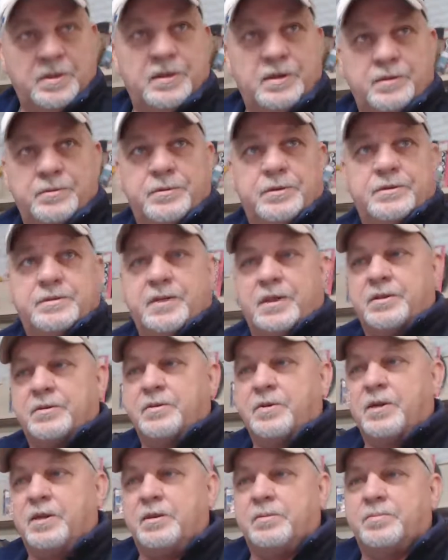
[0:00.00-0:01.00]
They don't look that
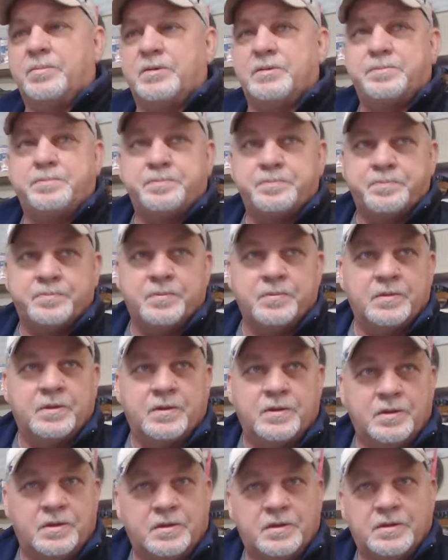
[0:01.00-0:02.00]
great, but
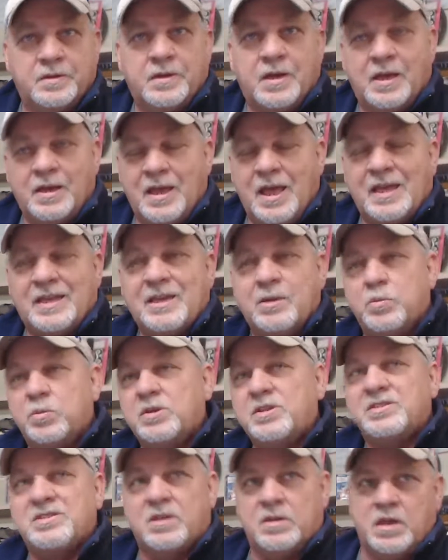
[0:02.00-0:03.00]
I like it
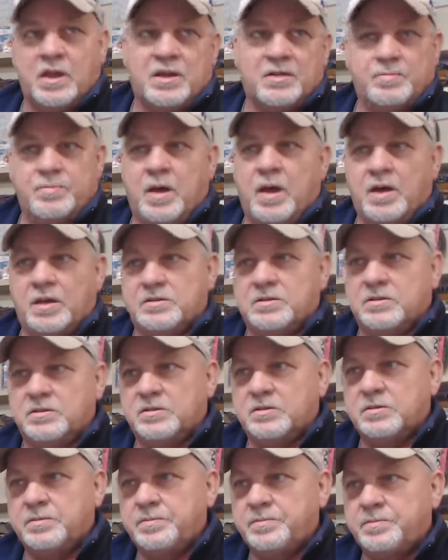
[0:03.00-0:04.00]
when it's a lot of
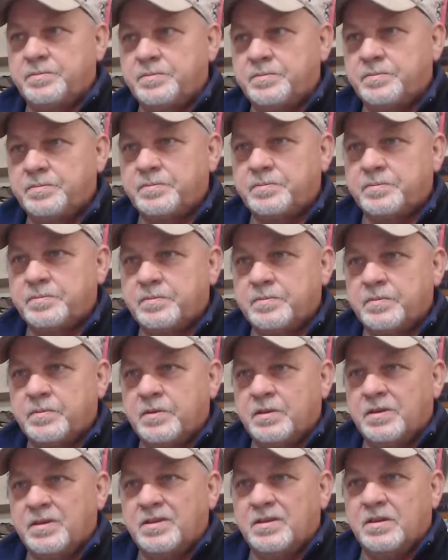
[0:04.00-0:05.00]
boxes.
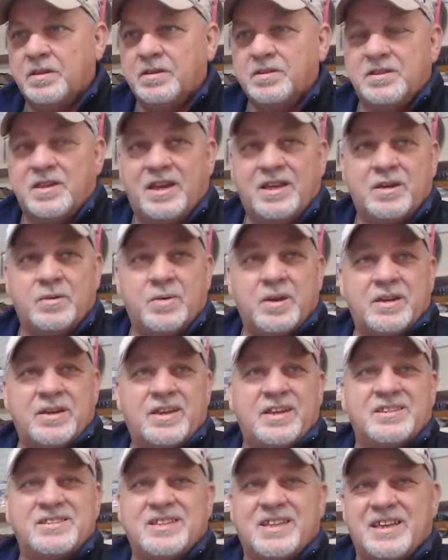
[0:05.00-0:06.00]
Dana right
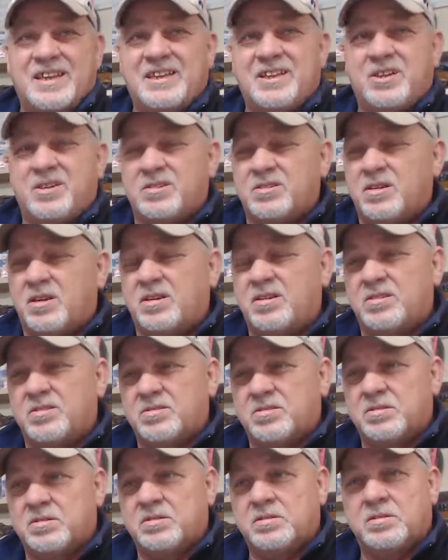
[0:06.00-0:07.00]
now it's
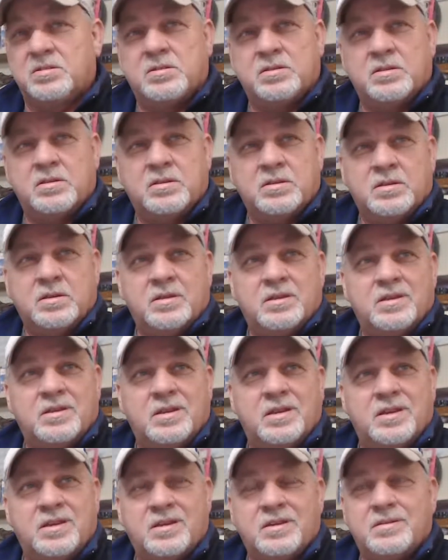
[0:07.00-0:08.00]
$800.
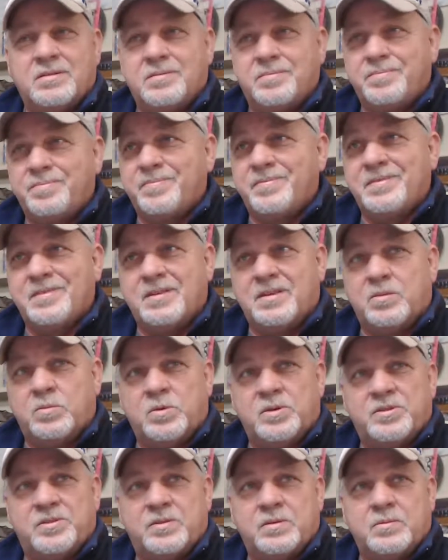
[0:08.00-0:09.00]
And
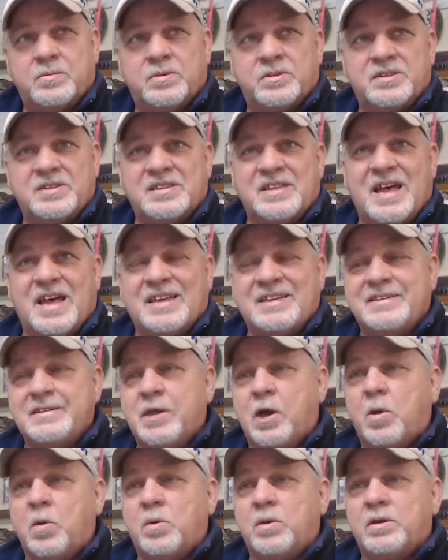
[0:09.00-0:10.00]
with not
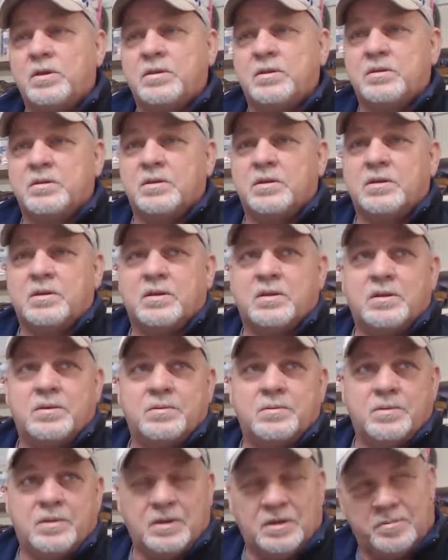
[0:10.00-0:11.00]
knowing
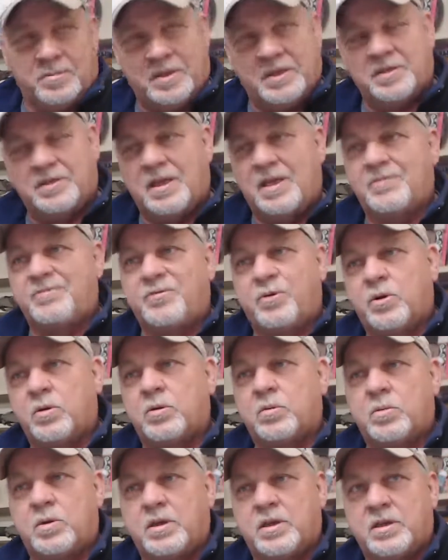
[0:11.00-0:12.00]
and it being that
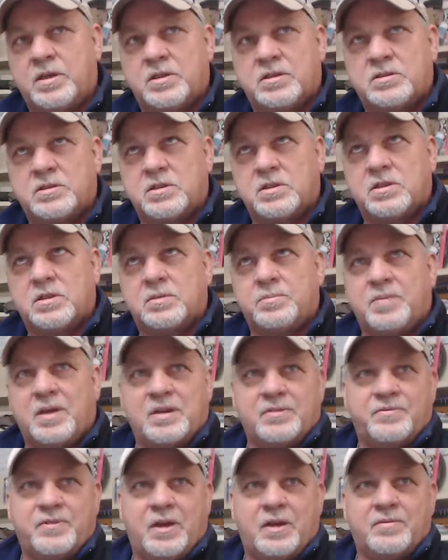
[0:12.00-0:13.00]
far away, it's
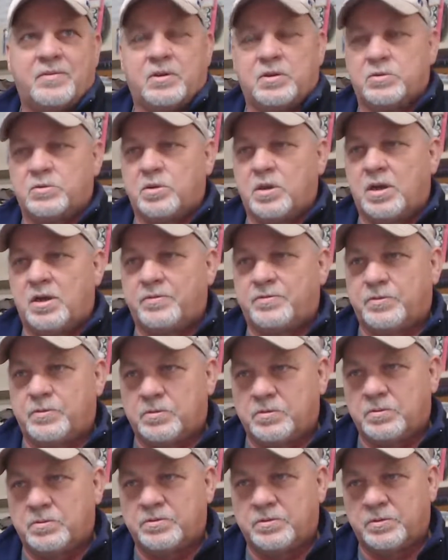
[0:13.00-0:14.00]
about a 5-hour drive
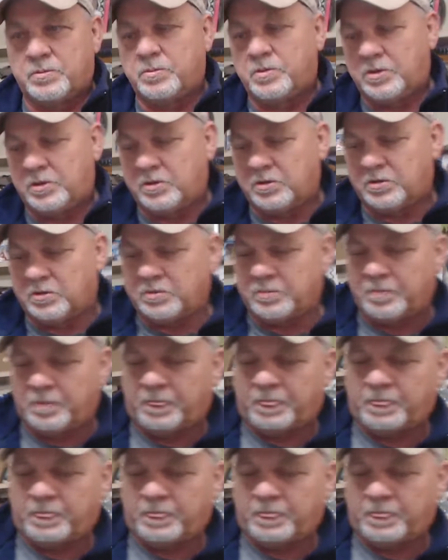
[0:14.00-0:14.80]
from here.